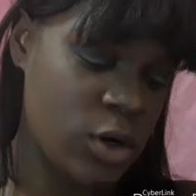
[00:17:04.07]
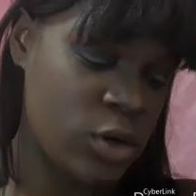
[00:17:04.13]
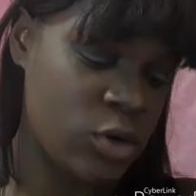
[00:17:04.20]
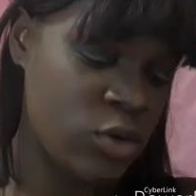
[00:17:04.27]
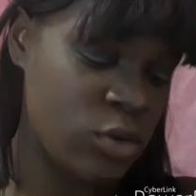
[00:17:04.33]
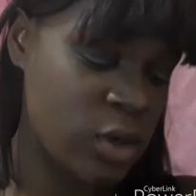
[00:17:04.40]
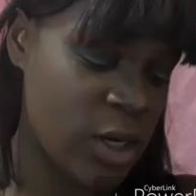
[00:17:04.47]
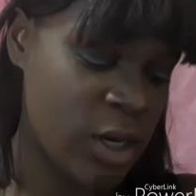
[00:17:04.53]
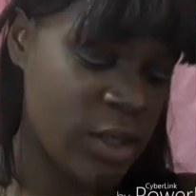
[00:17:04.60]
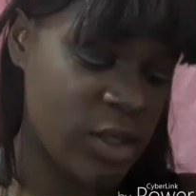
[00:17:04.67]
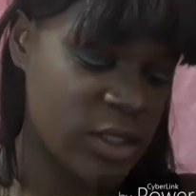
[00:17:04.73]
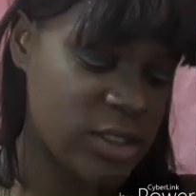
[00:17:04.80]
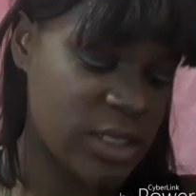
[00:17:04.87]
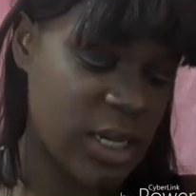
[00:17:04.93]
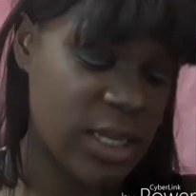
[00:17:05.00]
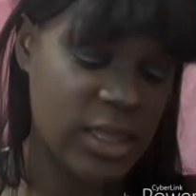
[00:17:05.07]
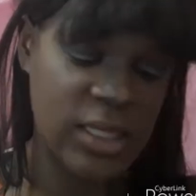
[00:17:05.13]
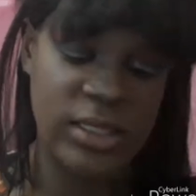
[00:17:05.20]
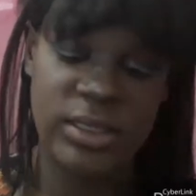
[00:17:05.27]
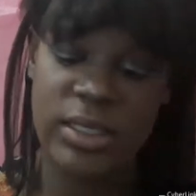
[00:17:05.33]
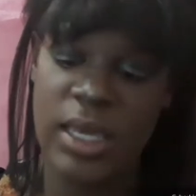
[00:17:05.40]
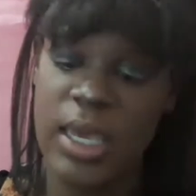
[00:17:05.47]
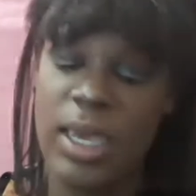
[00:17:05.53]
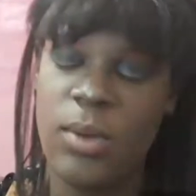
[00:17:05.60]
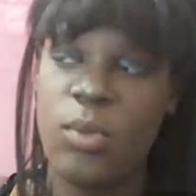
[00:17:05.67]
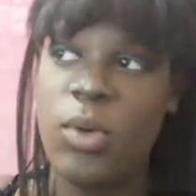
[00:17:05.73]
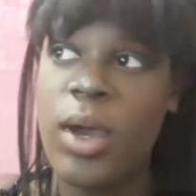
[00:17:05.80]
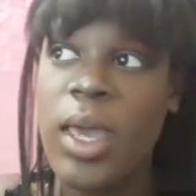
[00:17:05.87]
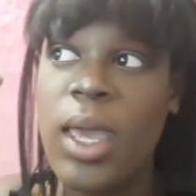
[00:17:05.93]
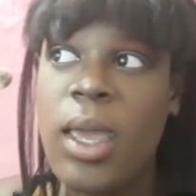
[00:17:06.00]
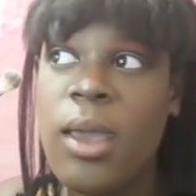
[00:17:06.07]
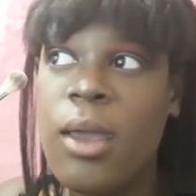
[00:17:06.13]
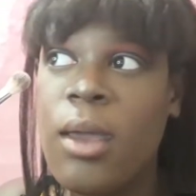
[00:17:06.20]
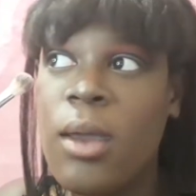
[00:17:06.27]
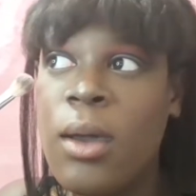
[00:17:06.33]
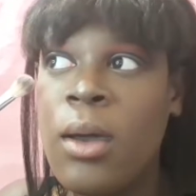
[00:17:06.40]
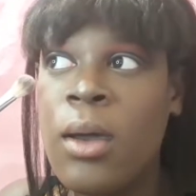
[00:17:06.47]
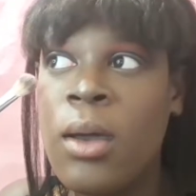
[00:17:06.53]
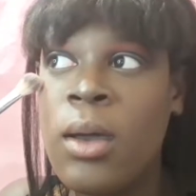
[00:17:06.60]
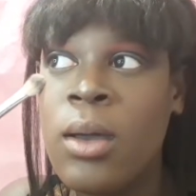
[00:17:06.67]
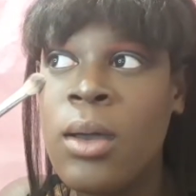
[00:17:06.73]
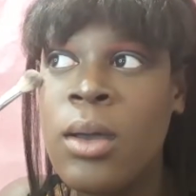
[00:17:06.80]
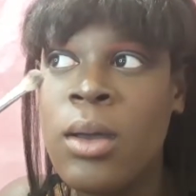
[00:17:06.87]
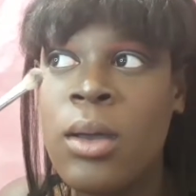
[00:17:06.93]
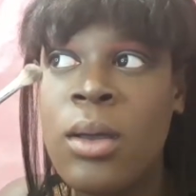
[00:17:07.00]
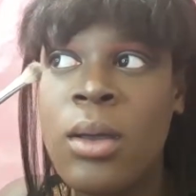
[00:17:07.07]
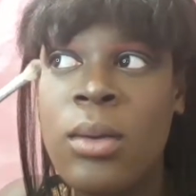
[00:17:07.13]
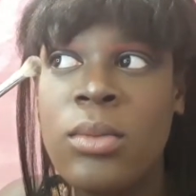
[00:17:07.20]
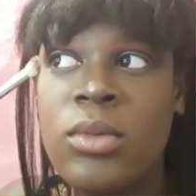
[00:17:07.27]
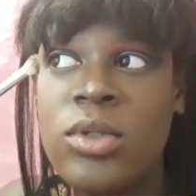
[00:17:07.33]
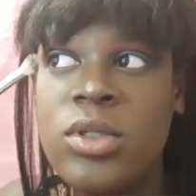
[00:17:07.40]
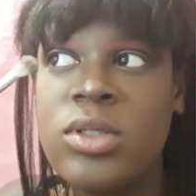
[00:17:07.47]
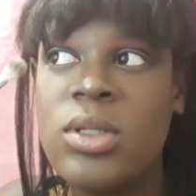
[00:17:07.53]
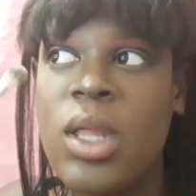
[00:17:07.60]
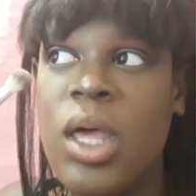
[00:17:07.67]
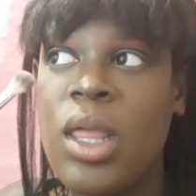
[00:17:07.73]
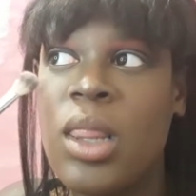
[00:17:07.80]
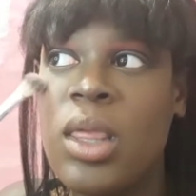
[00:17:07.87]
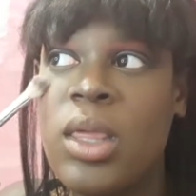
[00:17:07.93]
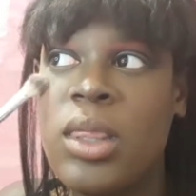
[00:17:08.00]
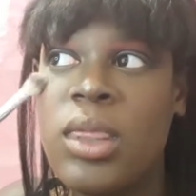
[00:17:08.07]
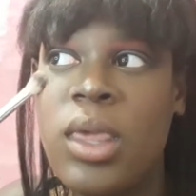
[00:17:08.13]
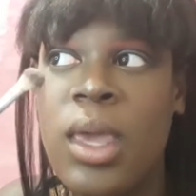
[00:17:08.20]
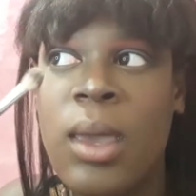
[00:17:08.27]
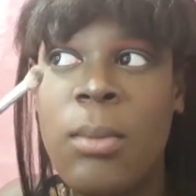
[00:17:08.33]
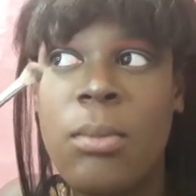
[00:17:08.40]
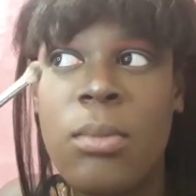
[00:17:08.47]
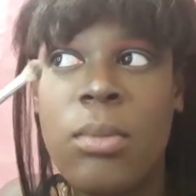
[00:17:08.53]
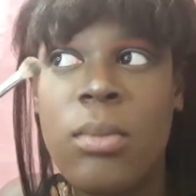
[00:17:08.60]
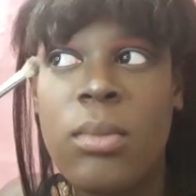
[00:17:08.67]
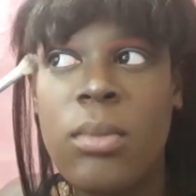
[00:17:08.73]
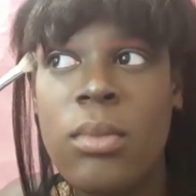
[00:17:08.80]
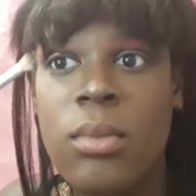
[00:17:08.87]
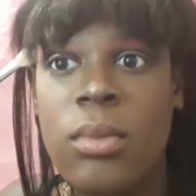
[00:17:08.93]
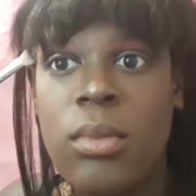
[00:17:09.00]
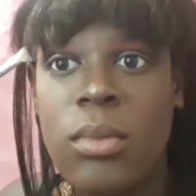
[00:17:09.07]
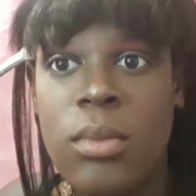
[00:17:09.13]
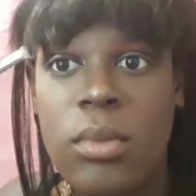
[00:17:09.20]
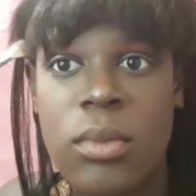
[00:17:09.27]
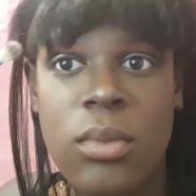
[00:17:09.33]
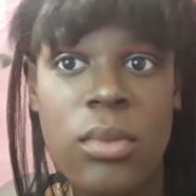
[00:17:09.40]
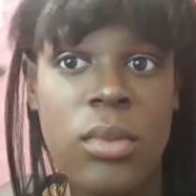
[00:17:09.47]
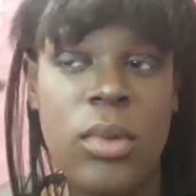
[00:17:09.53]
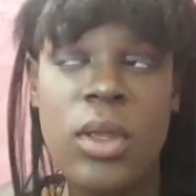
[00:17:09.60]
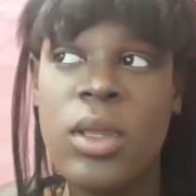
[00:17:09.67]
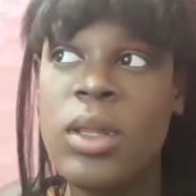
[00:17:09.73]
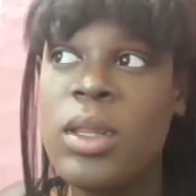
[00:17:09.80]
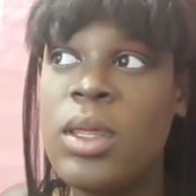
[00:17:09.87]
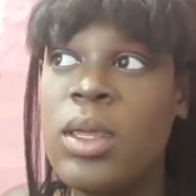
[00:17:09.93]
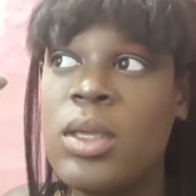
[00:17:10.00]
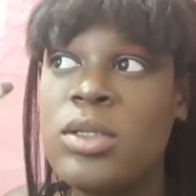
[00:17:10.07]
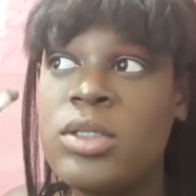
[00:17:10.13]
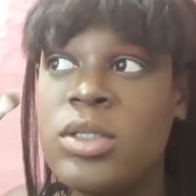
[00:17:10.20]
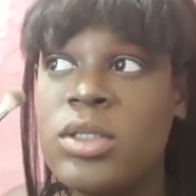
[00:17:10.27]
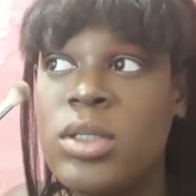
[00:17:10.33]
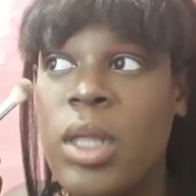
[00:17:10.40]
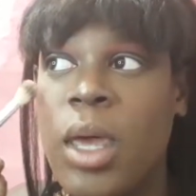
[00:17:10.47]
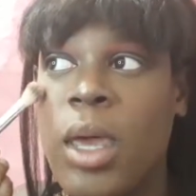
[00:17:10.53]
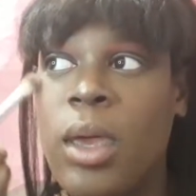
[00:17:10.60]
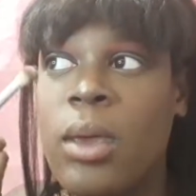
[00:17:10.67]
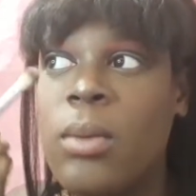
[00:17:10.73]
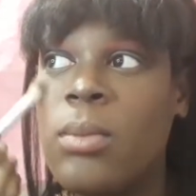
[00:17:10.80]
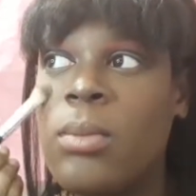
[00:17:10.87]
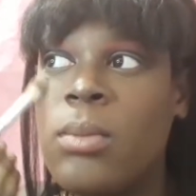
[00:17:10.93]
to do the other side the same way. Just lightly tap. And then just like,